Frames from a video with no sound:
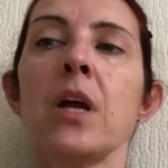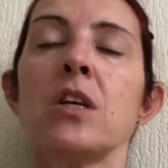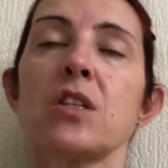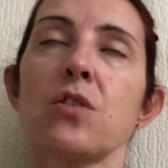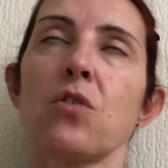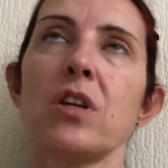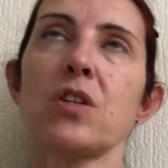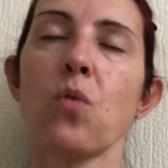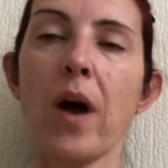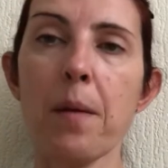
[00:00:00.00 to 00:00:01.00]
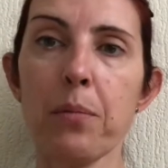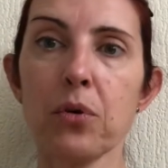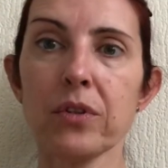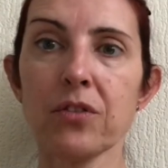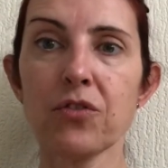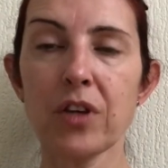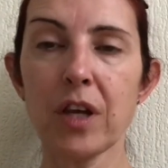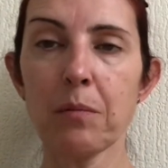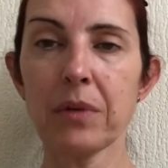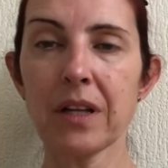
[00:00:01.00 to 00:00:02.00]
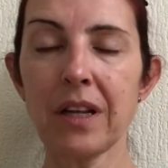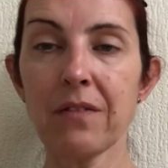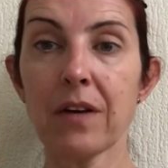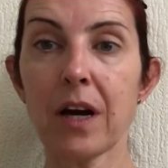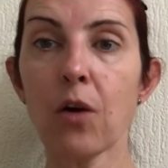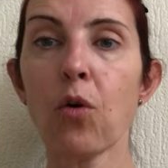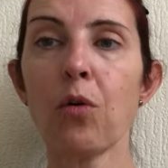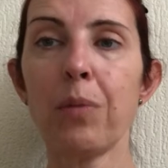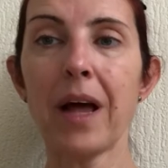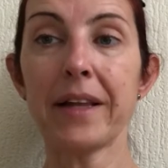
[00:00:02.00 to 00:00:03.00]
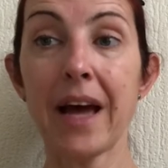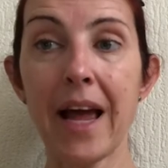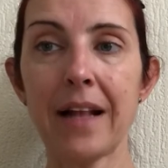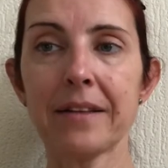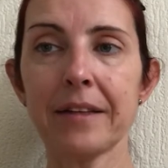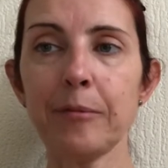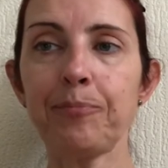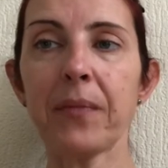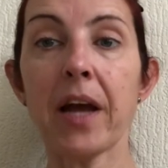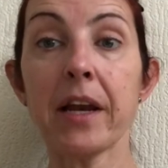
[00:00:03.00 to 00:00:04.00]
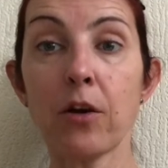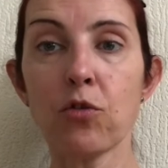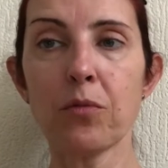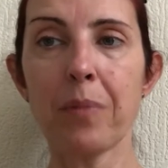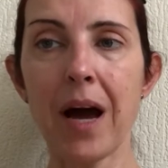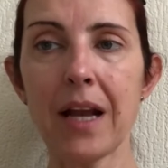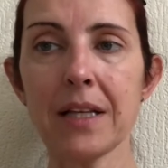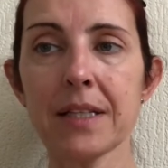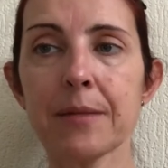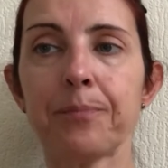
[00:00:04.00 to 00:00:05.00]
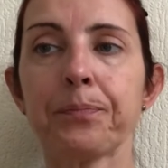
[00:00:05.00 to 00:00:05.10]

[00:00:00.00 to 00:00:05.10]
So it's quite important to keep the liver and gallbladder healthy and in good balance.